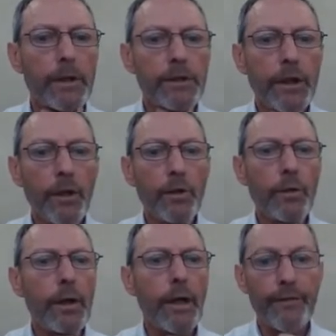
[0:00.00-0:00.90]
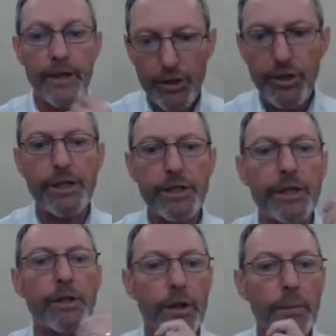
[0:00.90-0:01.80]
So uh, this
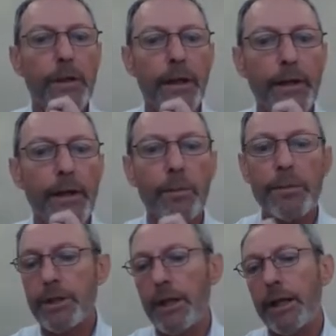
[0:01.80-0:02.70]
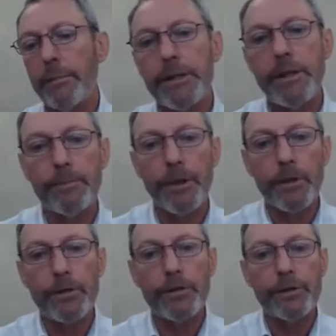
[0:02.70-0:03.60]
strategy document and the Common Select Committee
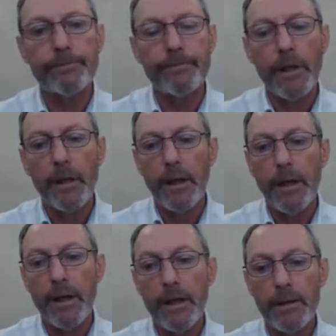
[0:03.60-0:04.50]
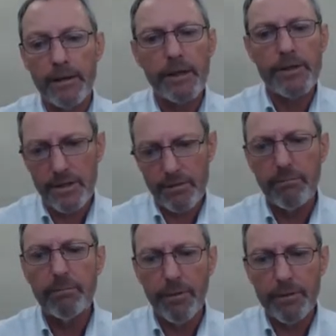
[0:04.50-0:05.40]
approach uh, does
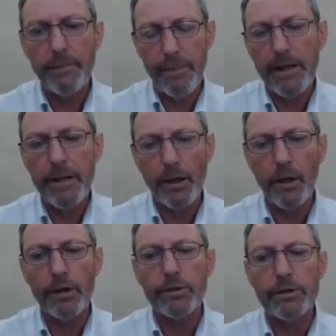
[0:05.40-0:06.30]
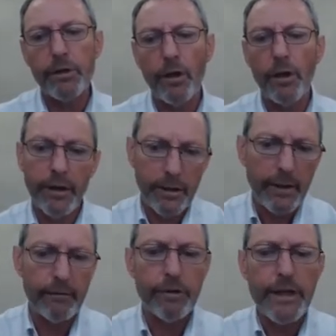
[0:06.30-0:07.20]
depend a lot on it.
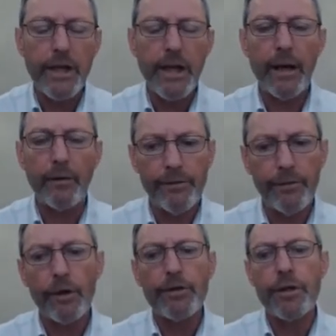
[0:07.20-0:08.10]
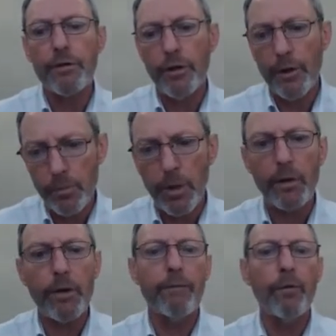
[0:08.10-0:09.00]
They're reaching out to voluntary groups,
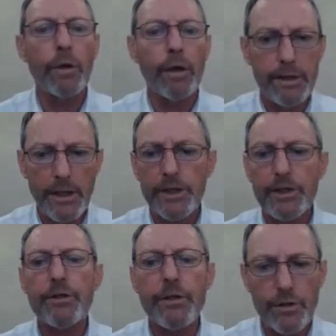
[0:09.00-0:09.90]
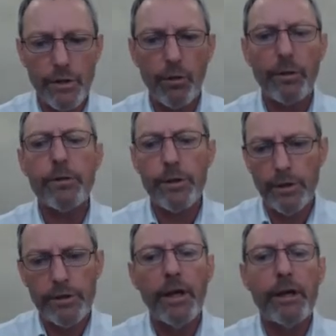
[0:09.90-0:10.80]
wildlife organisations and so on
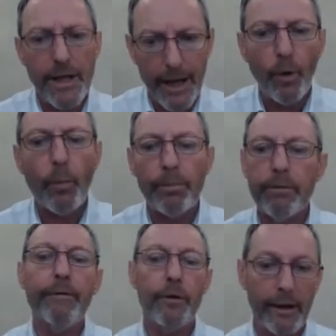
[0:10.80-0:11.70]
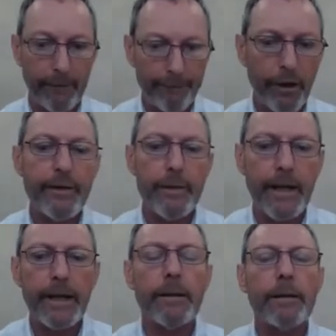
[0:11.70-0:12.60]
to, to, to help, if you like, fight the
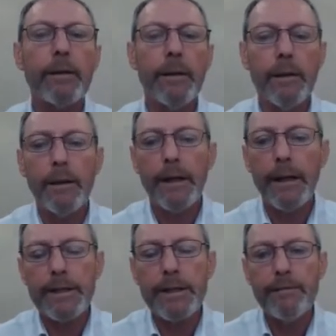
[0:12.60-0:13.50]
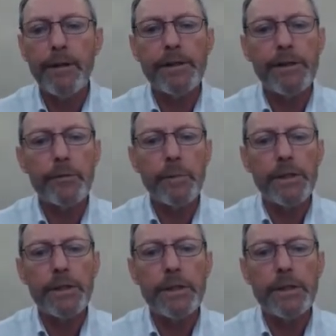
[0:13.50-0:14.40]
battle against invasive
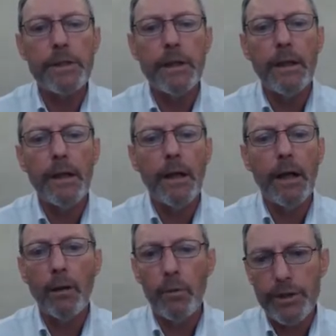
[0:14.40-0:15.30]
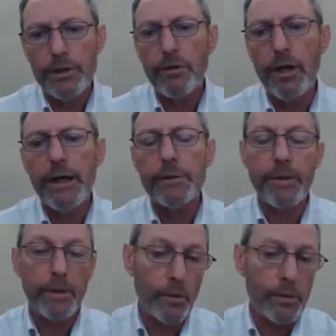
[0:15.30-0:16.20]
species. Uh, which is great.
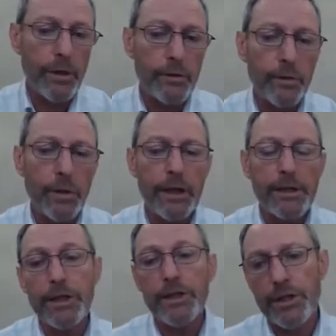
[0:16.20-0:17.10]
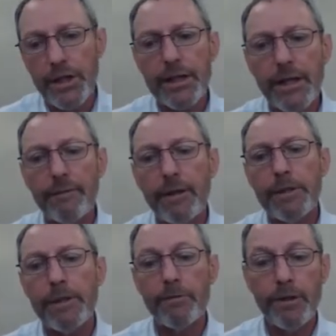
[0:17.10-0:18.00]
But of course, those organizations tend to have
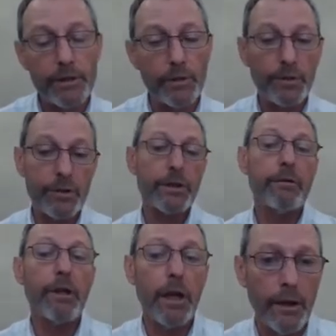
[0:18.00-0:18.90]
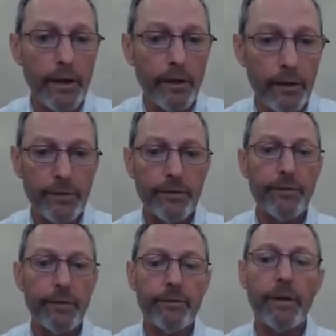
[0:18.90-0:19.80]
limited resources. They rely on lots
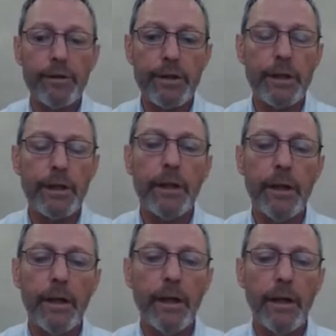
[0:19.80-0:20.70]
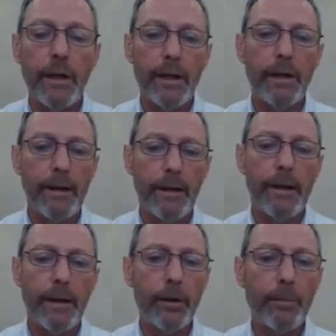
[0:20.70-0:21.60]
of uh, volunteer uh,
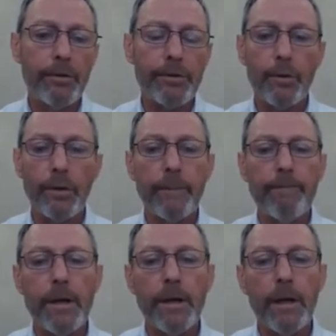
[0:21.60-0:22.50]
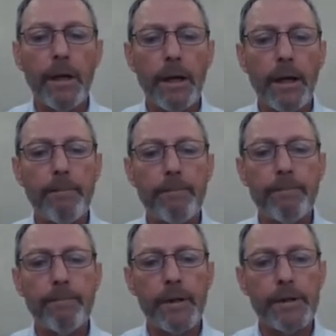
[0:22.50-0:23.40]
uh help and so on. Um,
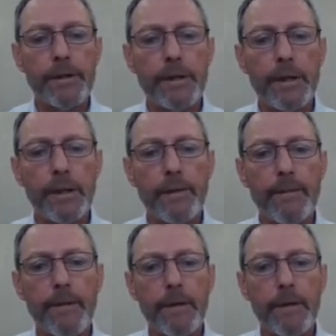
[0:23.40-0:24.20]
but uh,